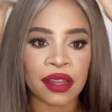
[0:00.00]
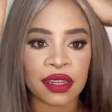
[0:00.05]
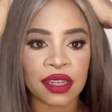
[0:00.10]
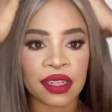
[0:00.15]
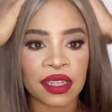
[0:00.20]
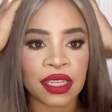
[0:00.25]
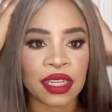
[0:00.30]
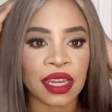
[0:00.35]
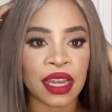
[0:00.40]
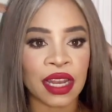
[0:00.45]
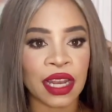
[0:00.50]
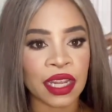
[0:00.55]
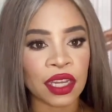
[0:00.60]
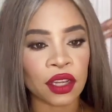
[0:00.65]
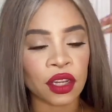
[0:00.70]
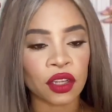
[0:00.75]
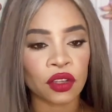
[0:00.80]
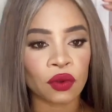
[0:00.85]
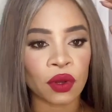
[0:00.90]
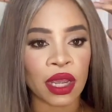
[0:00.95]
this here, like you
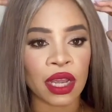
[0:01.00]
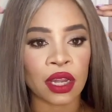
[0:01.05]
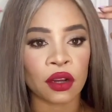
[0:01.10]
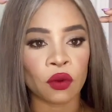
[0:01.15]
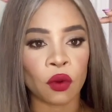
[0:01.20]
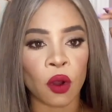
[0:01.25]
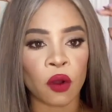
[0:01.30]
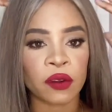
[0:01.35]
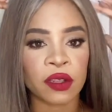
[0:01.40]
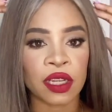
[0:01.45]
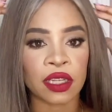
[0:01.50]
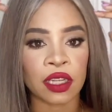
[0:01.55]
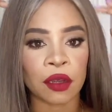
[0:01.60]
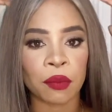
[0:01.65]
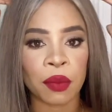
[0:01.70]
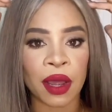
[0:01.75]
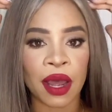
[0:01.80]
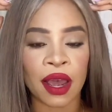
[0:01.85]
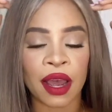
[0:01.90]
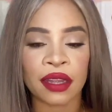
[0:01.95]
can do like an off-center
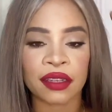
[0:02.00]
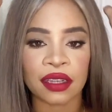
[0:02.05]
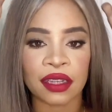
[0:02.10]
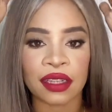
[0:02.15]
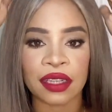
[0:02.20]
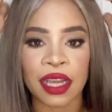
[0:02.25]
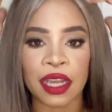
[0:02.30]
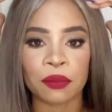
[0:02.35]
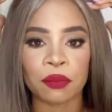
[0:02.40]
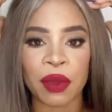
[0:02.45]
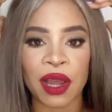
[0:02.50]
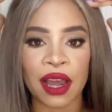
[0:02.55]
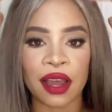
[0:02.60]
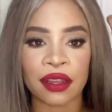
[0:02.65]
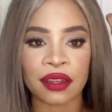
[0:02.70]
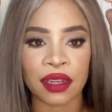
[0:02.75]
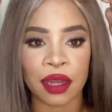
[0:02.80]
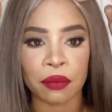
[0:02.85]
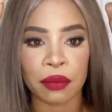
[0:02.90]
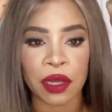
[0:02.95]
part, a side part,
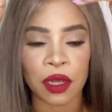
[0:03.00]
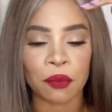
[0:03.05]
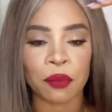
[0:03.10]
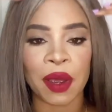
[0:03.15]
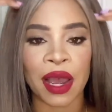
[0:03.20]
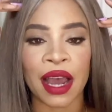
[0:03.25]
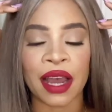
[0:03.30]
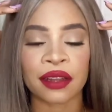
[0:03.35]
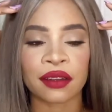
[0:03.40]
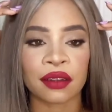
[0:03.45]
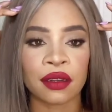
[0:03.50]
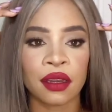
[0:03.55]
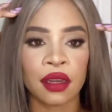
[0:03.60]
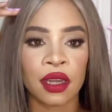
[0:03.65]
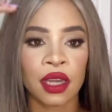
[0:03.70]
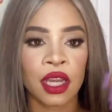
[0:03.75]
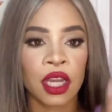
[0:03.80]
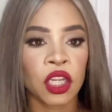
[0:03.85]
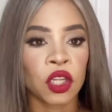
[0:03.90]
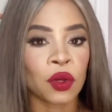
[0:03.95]
a middle part.
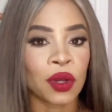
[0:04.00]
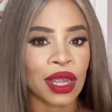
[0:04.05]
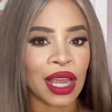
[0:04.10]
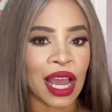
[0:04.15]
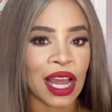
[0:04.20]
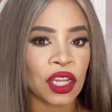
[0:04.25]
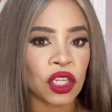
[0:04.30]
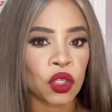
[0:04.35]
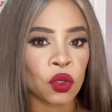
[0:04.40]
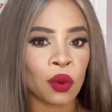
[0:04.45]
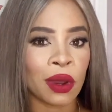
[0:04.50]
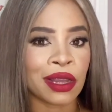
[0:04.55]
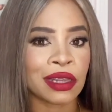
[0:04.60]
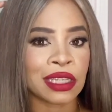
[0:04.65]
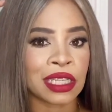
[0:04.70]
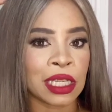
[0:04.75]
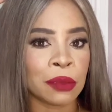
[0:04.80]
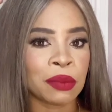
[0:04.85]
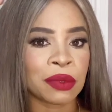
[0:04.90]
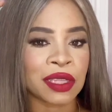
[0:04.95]
You can't do a
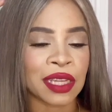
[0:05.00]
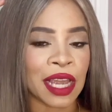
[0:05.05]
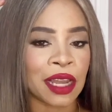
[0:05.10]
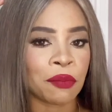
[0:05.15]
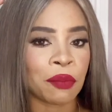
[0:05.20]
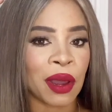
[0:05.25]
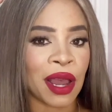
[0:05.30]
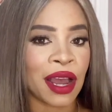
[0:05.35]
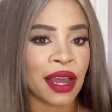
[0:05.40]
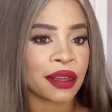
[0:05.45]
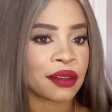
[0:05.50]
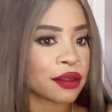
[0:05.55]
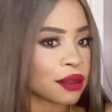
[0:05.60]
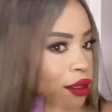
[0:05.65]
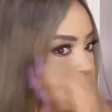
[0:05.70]
deep side part,